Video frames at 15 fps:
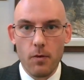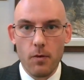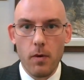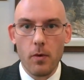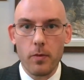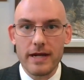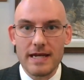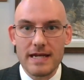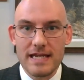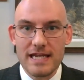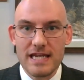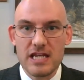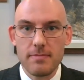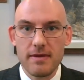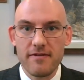what we
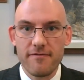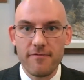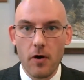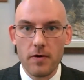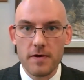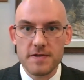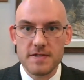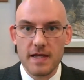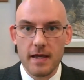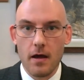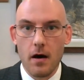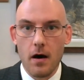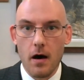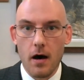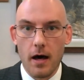need to be focusing
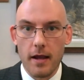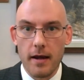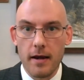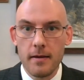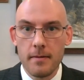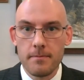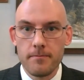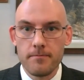on